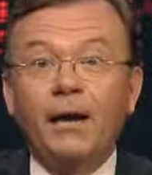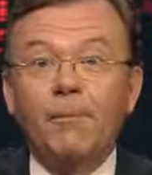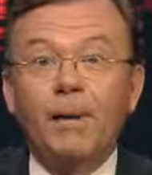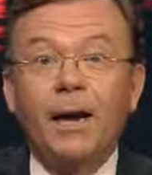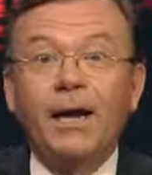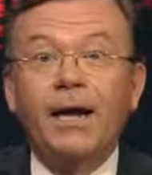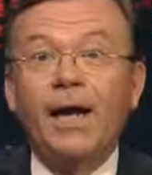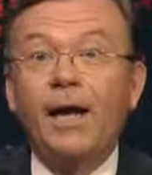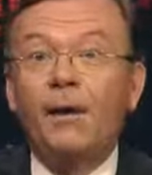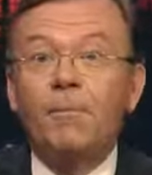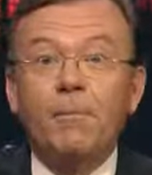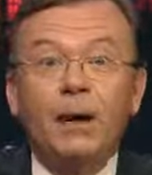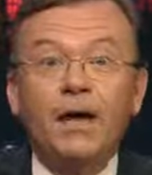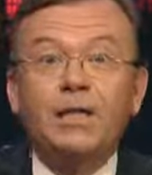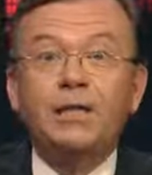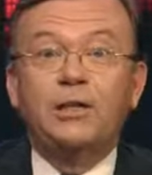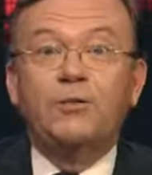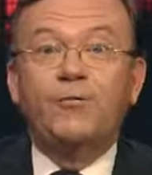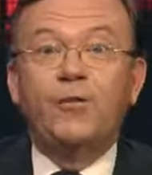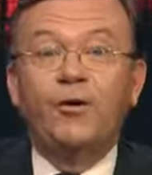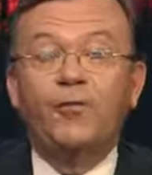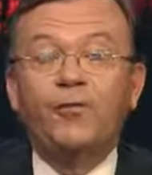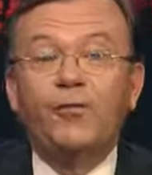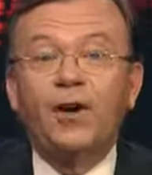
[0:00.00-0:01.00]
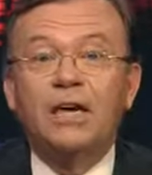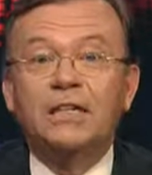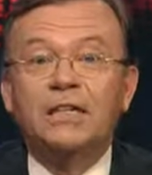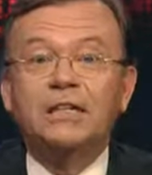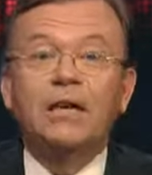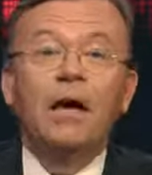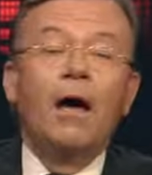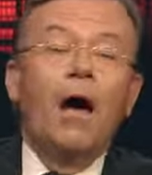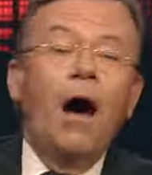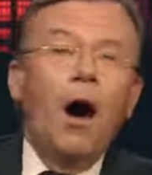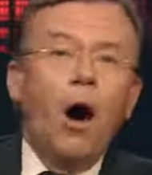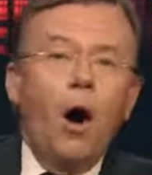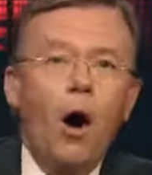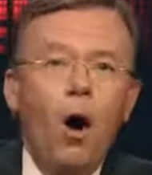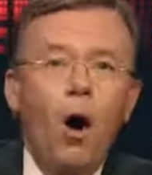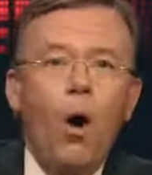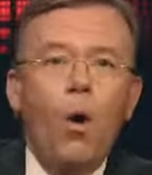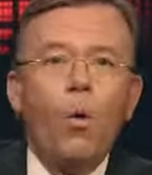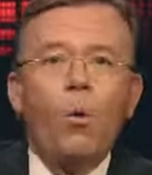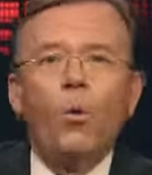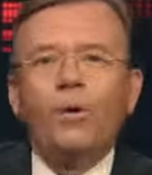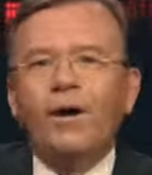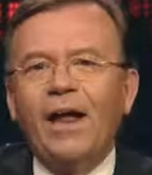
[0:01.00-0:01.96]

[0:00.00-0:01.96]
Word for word: making much of a fuss. Oh,